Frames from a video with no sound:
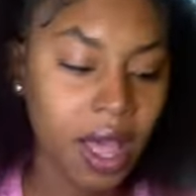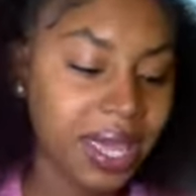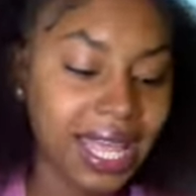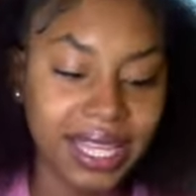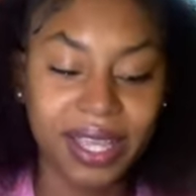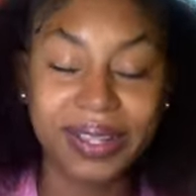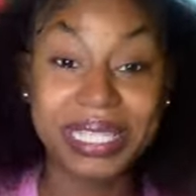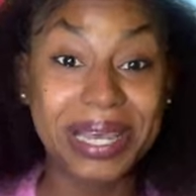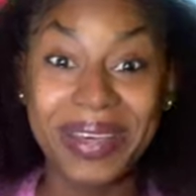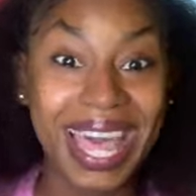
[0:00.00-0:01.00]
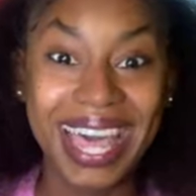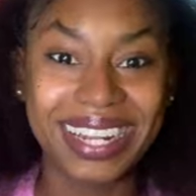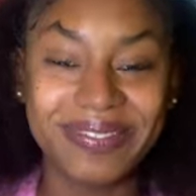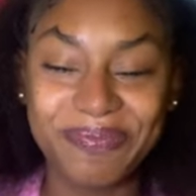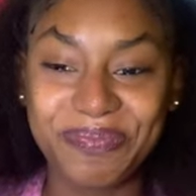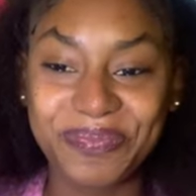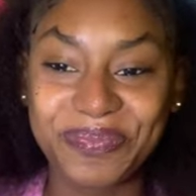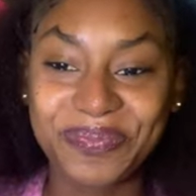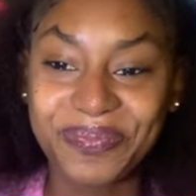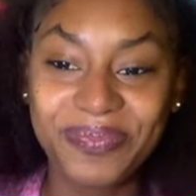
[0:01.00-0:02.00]
Okay, Leo, let's go ahead.
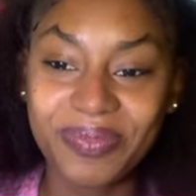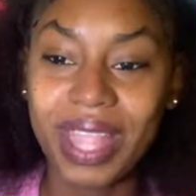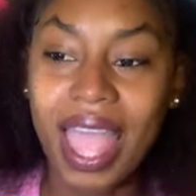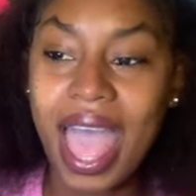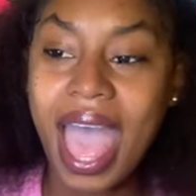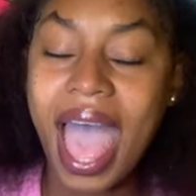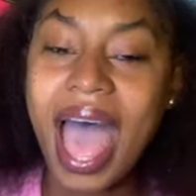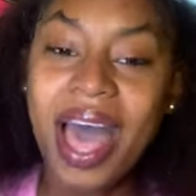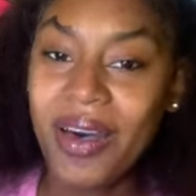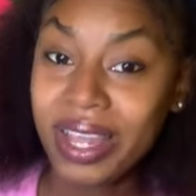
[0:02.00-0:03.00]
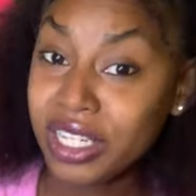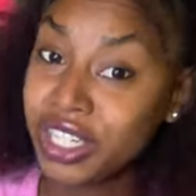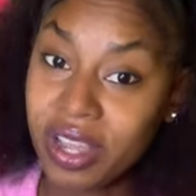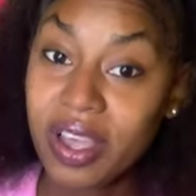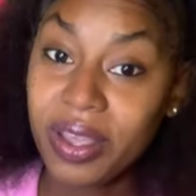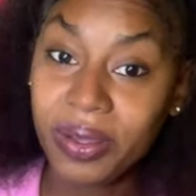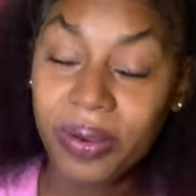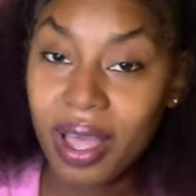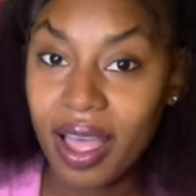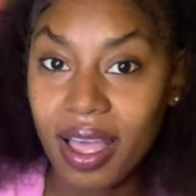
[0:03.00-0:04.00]
I want to show you
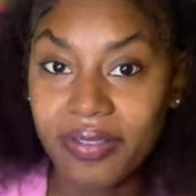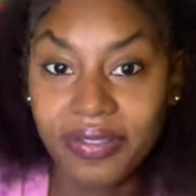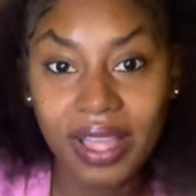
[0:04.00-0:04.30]
off.